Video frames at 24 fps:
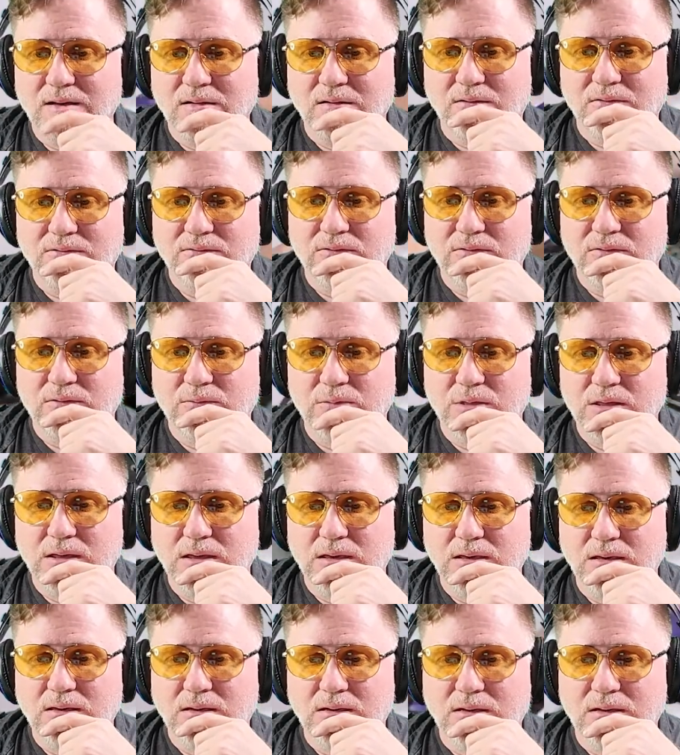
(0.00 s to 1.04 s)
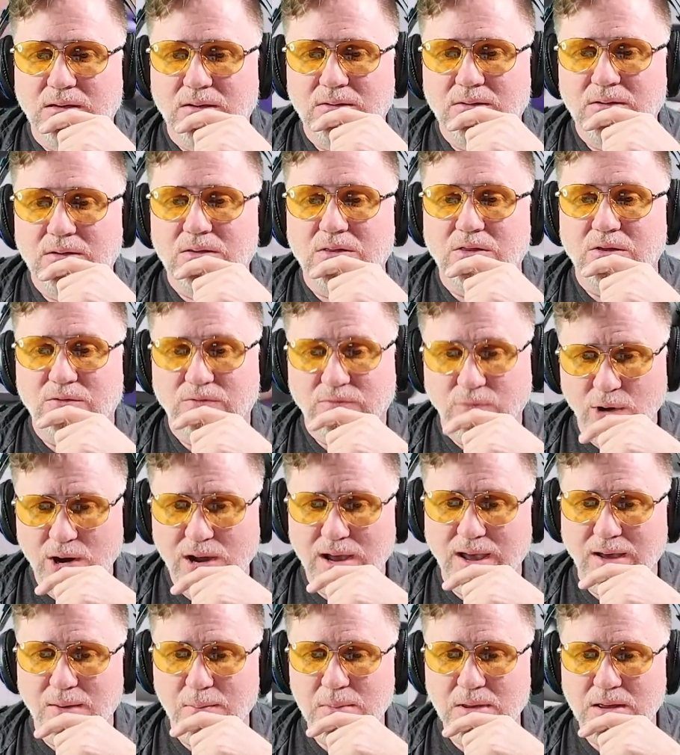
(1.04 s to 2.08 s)
off of the
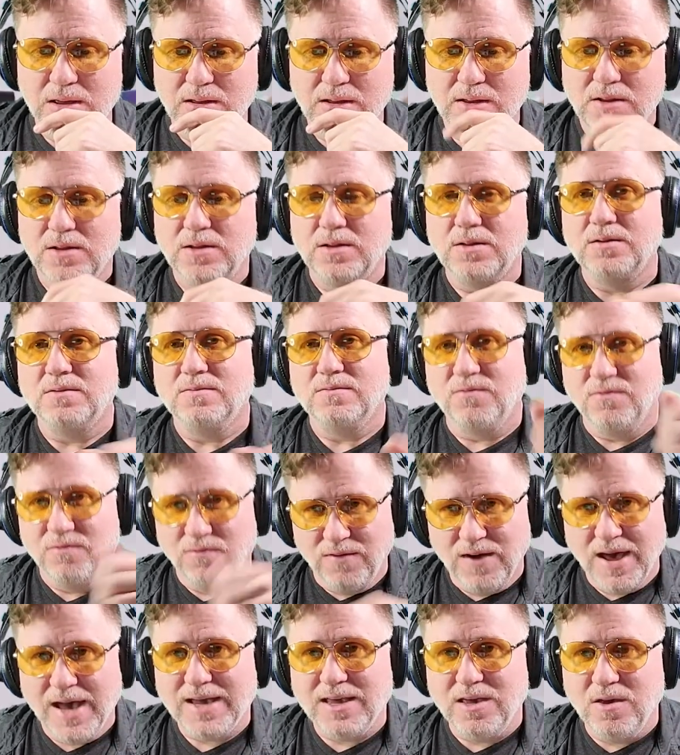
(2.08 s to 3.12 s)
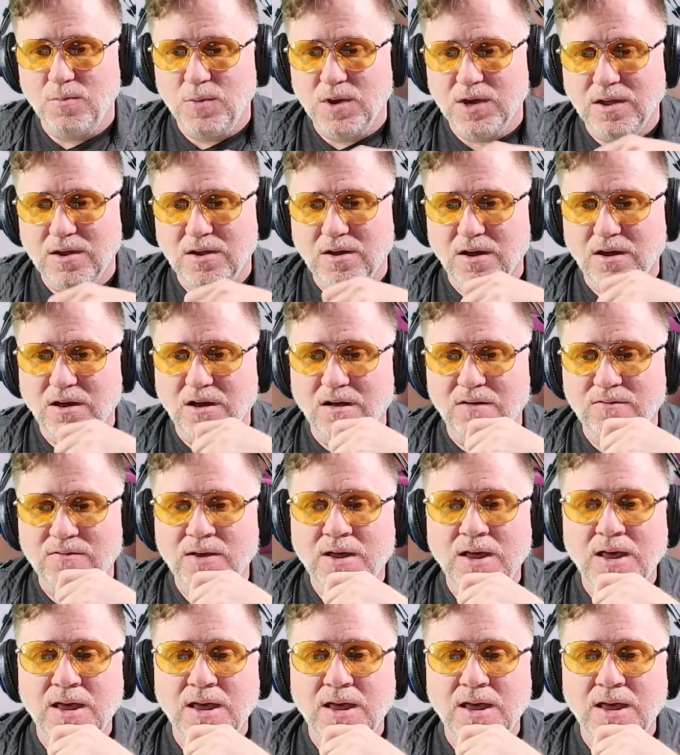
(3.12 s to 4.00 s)
frame, vacuuming it off,